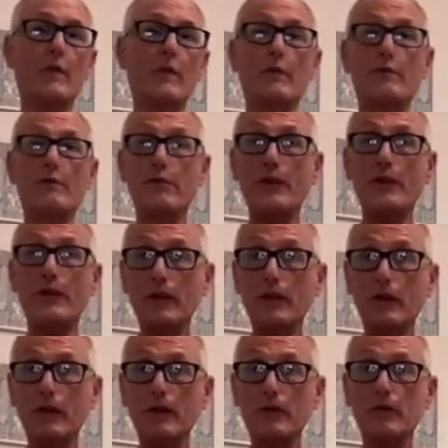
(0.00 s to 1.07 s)

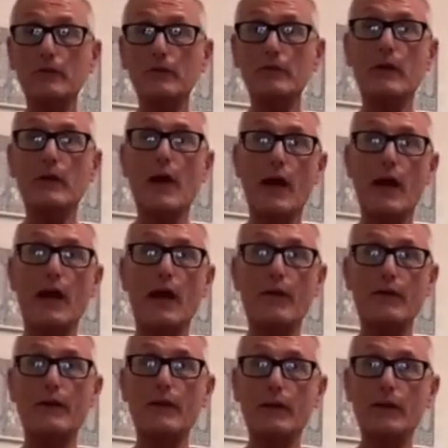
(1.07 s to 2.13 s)
fear,
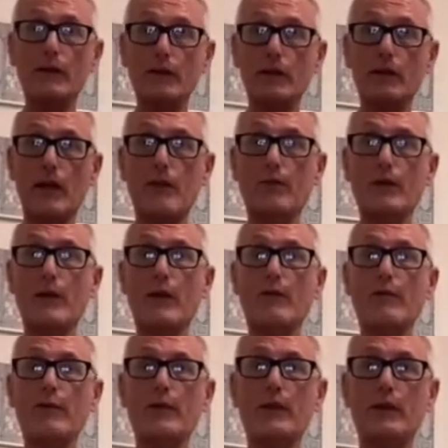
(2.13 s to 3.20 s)
heavy level
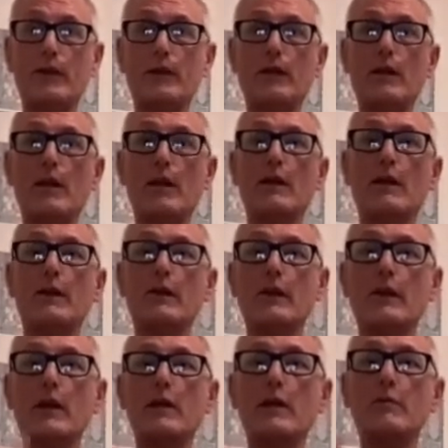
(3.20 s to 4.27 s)
of fear, you're
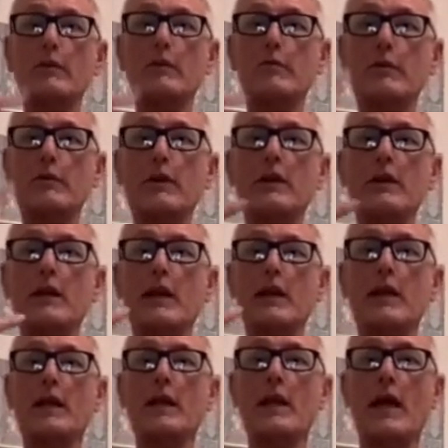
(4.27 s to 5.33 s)
going to be breathing
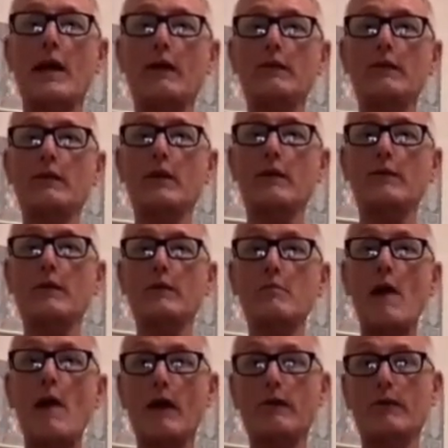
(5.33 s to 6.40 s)
in and out of your
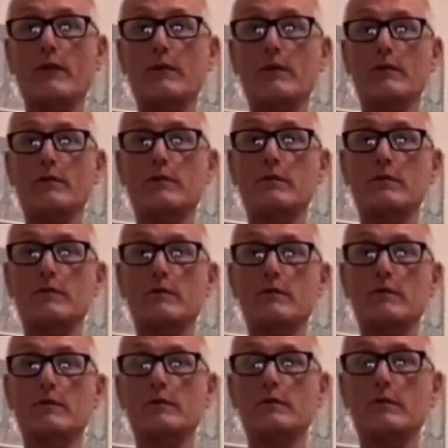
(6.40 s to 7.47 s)
mouth.
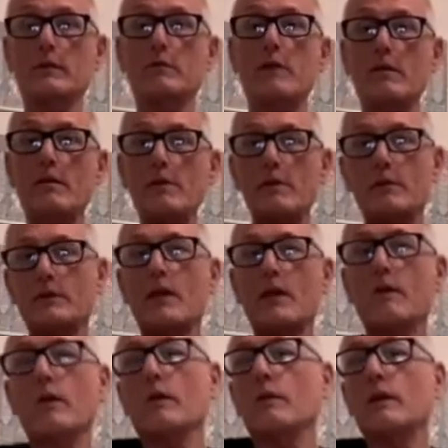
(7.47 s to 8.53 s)
And many people say,
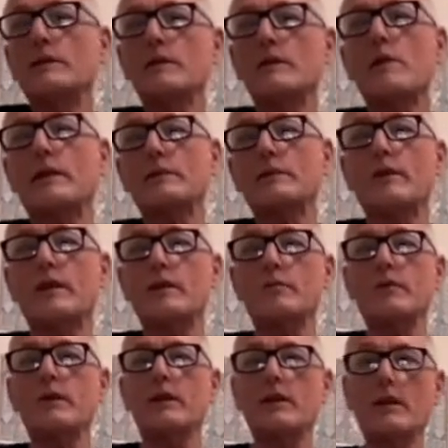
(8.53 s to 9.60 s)
well, what's the best way to
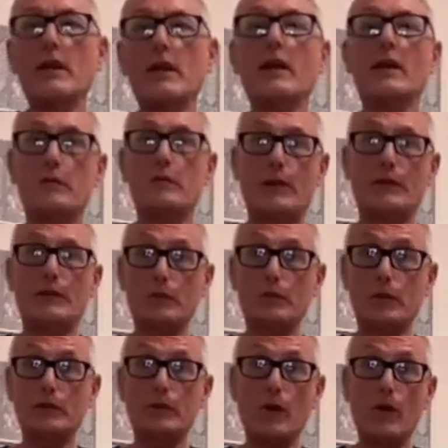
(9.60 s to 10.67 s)
breathe? Depends
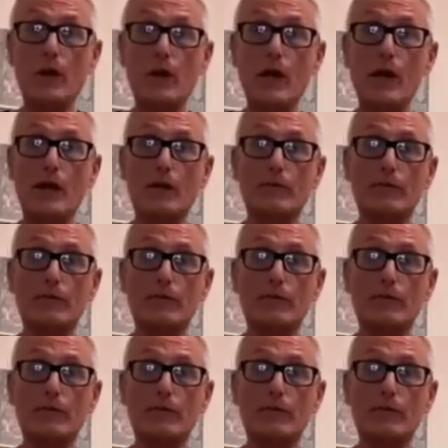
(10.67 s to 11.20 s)
what's going on.